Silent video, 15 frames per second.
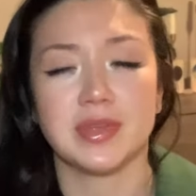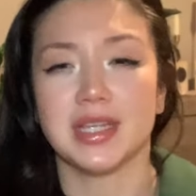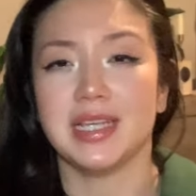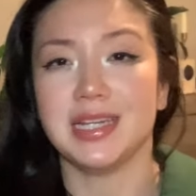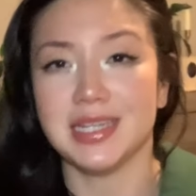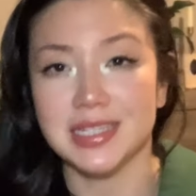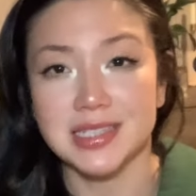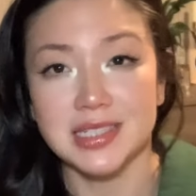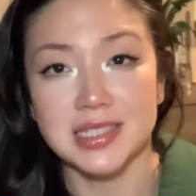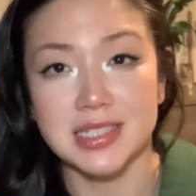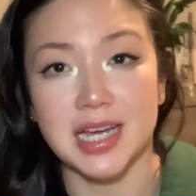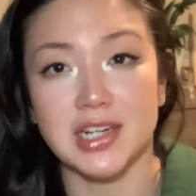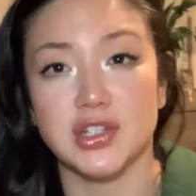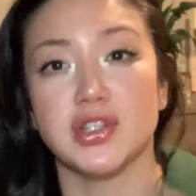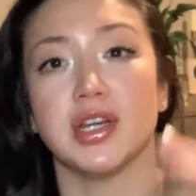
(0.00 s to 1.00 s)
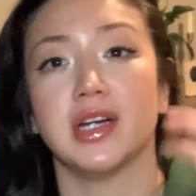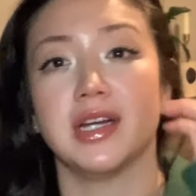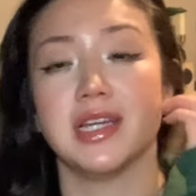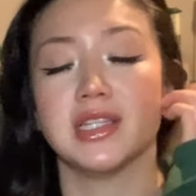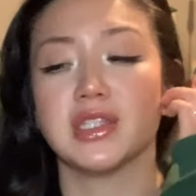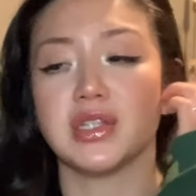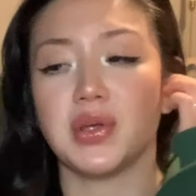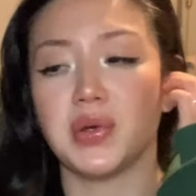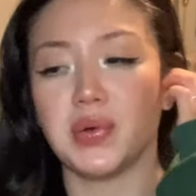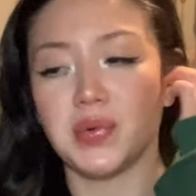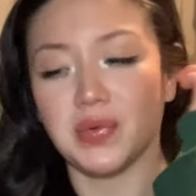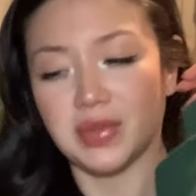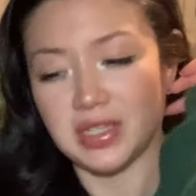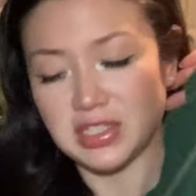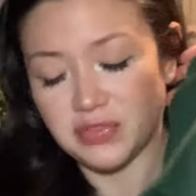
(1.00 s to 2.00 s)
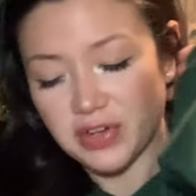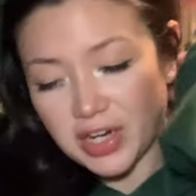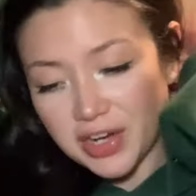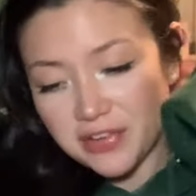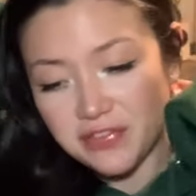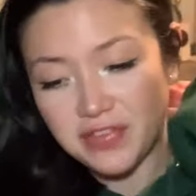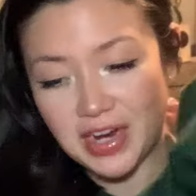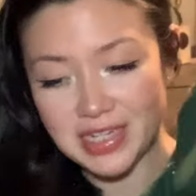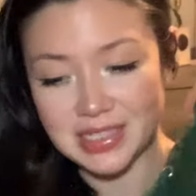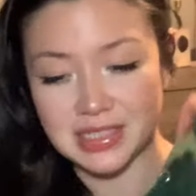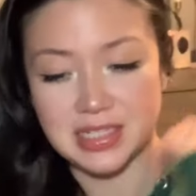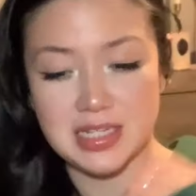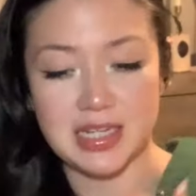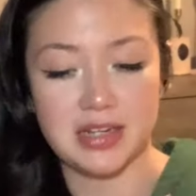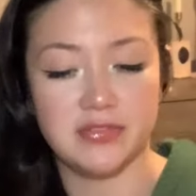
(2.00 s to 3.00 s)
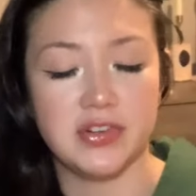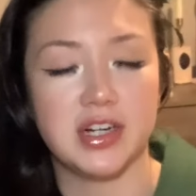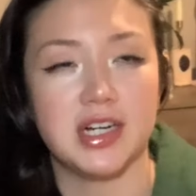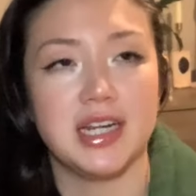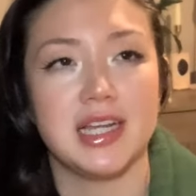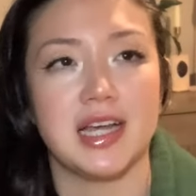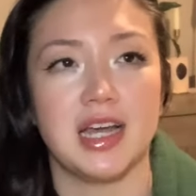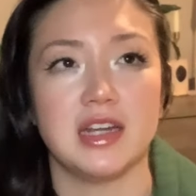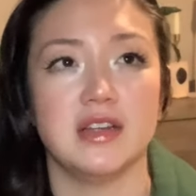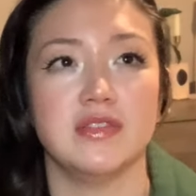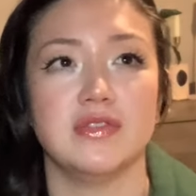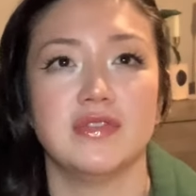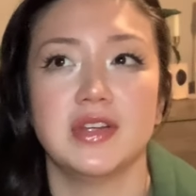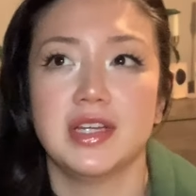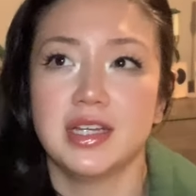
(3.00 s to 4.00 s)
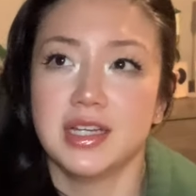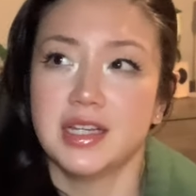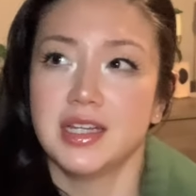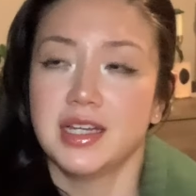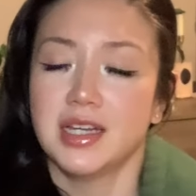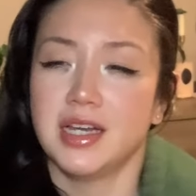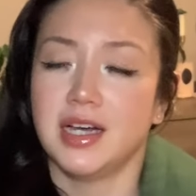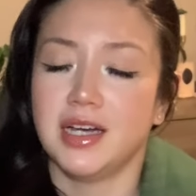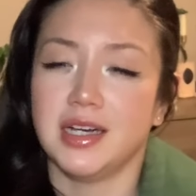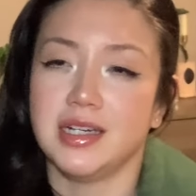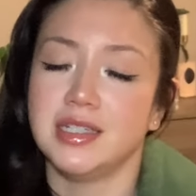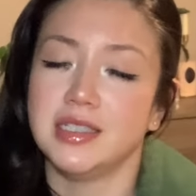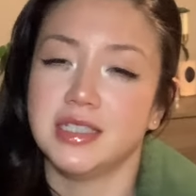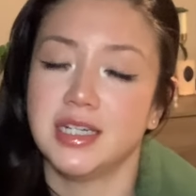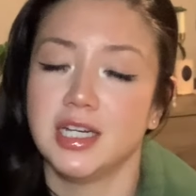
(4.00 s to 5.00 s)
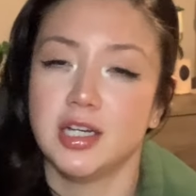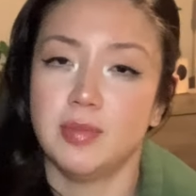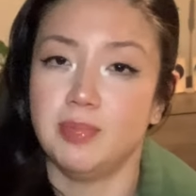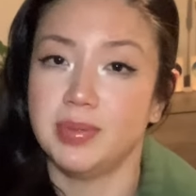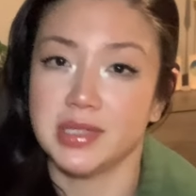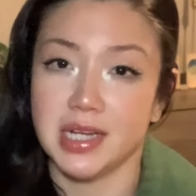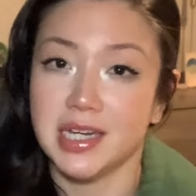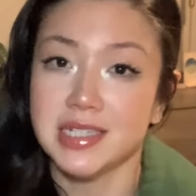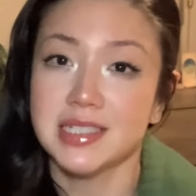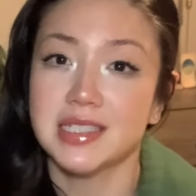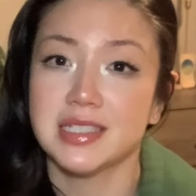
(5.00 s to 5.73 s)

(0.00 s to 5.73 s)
It is in Sagittarius, so it's very feisty and very kind of blunt.